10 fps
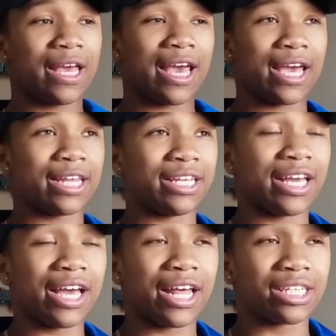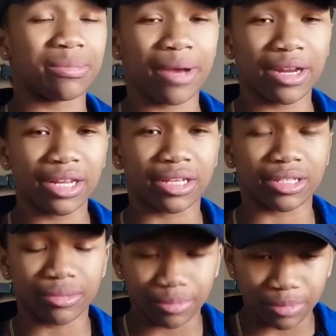And yeah, that's about it.
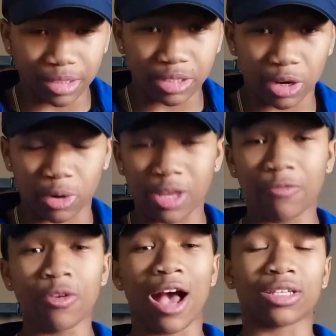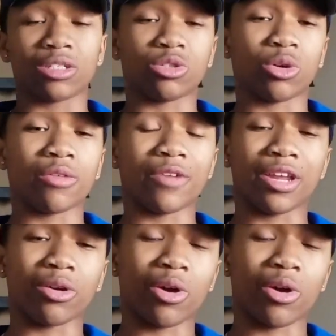So if you guys enjoyed the video,